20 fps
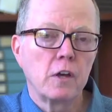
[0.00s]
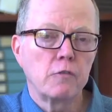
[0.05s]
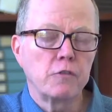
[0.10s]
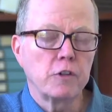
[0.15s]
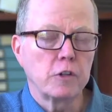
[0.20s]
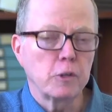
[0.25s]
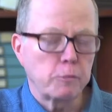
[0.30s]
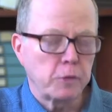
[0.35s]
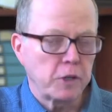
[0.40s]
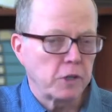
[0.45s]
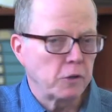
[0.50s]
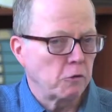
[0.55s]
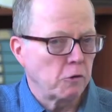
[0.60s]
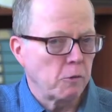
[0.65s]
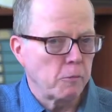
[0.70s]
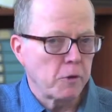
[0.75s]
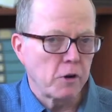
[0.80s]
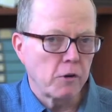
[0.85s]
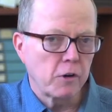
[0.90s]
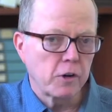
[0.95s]
Filipino
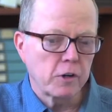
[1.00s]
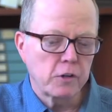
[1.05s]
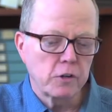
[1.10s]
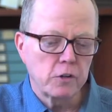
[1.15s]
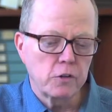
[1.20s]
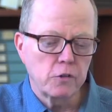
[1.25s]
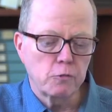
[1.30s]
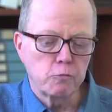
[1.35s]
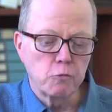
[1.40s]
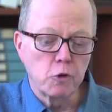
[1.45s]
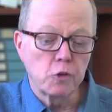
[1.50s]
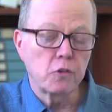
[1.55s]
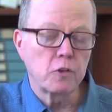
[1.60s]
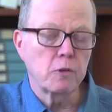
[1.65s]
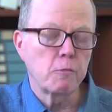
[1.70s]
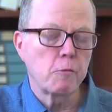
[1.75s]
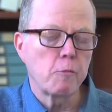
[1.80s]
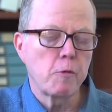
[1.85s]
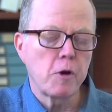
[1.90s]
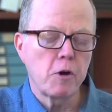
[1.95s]
Americans,
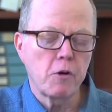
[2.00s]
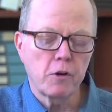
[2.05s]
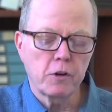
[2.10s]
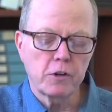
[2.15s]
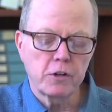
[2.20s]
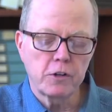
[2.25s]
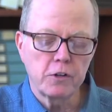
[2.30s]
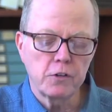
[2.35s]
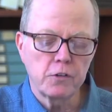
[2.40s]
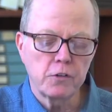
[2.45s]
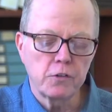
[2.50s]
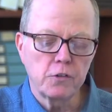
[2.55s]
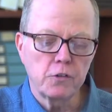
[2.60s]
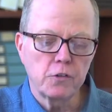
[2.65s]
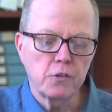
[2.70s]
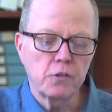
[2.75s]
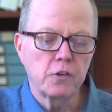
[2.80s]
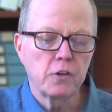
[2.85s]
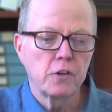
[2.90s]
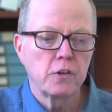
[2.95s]
Muslim
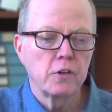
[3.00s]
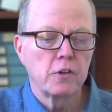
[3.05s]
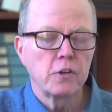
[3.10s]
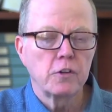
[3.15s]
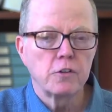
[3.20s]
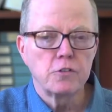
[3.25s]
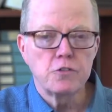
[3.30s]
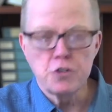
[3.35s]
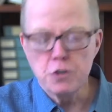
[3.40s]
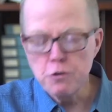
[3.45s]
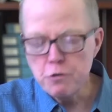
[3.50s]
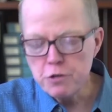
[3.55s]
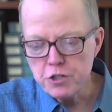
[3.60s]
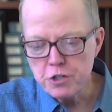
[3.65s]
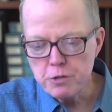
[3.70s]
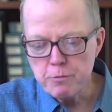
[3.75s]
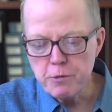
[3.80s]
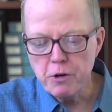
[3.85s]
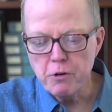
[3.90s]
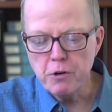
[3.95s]
Americans,
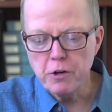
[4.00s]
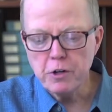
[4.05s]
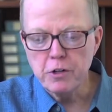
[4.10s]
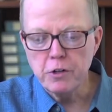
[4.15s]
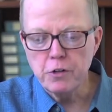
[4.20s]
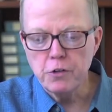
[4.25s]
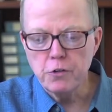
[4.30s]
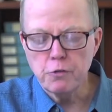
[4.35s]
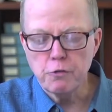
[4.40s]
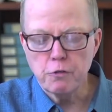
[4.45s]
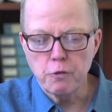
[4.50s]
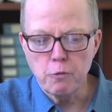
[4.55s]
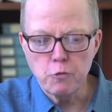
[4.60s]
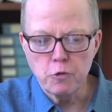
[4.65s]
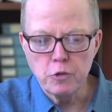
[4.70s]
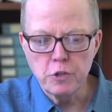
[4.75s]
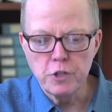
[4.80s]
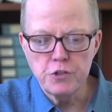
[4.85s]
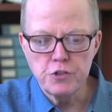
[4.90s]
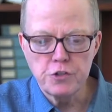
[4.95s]
Jewish Americans, from
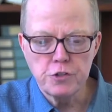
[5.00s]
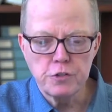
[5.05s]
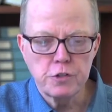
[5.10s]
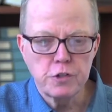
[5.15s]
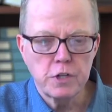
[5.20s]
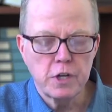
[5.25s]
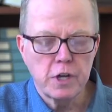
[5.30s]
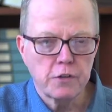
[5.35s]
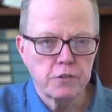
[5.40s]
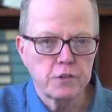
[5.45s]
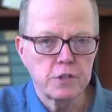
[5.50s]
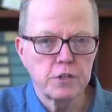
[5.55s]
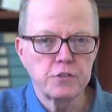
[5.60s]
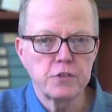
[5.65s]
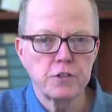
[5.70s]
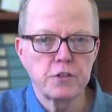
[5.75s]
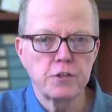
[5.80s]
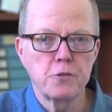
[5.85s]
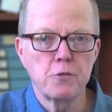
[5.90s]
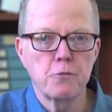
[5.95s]
religion to
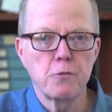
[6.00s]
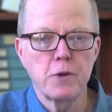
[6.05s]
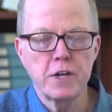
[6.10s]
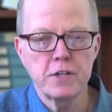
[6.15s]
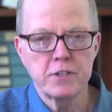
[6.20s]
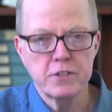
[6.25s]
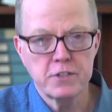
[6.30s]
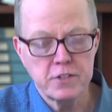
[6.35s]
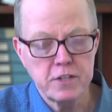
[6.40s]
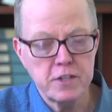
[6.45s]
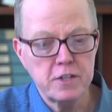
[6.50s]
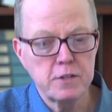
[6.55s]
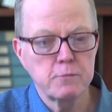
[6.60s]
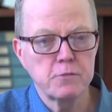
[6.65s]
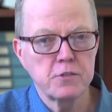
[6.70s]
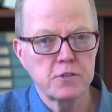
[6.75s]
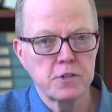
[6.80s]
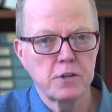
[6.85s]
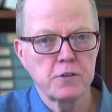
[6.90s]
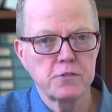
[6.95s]
ethnicity to race, see
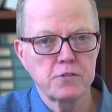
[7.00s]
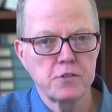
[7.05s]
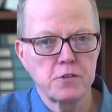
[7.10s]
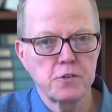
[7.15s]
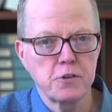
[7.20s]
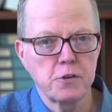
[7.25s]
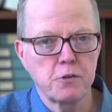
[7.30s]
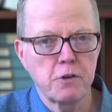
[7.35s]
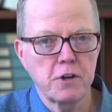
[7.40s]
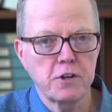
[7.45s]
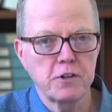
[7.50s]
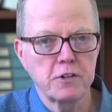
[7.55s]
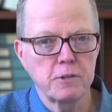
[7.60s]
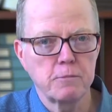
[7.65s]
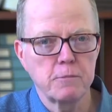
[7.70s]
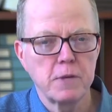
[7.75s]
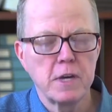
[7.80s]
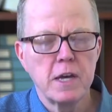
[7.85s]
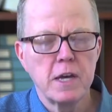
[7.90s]
themselves in the curriculum.